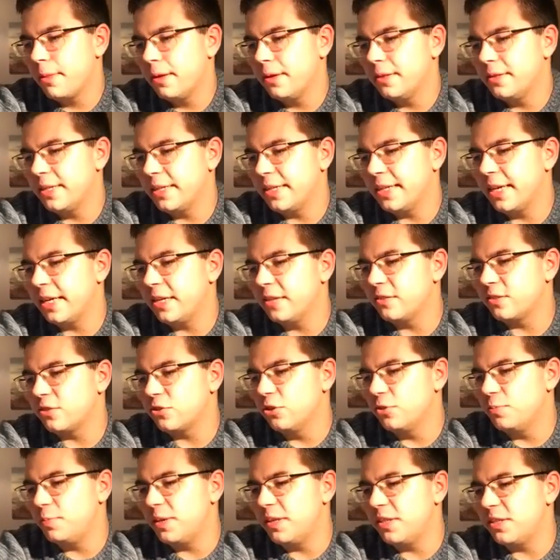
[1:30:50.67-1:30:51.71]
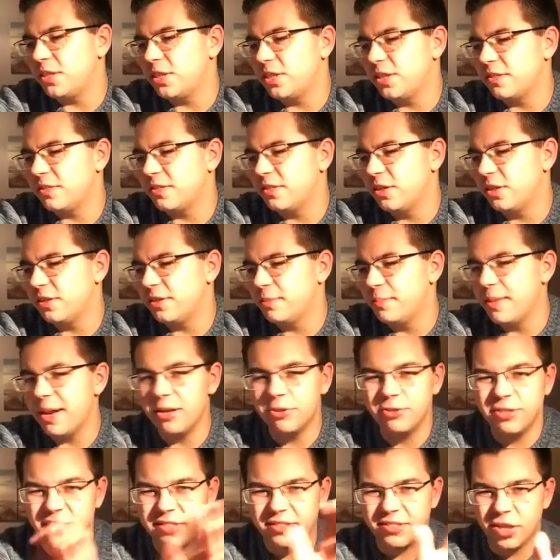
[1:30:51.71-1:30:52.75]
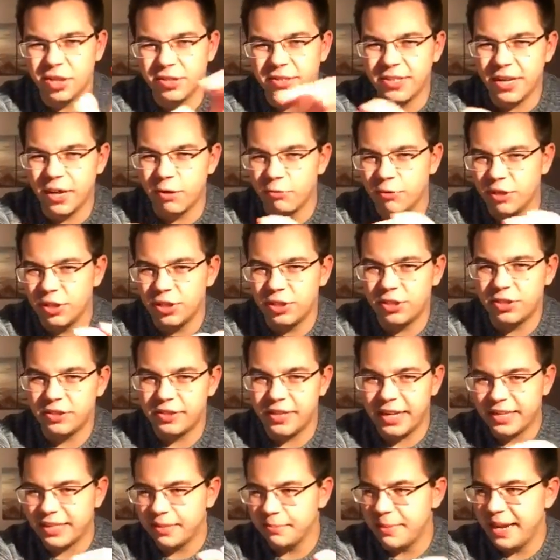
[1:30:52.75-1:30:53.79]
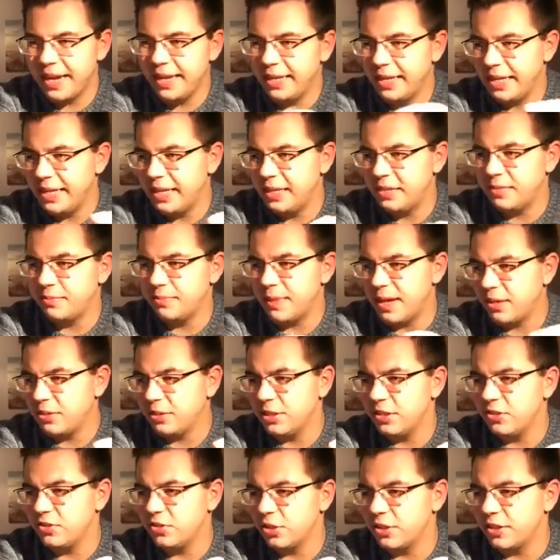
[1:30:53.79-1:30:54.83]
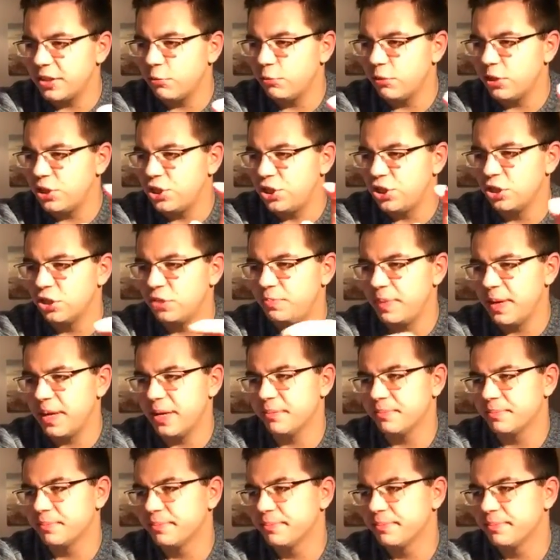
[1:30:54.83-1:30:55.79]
The kick is good, but it's just not, the melody is not there where it, like the main lead melody is not there where it should be.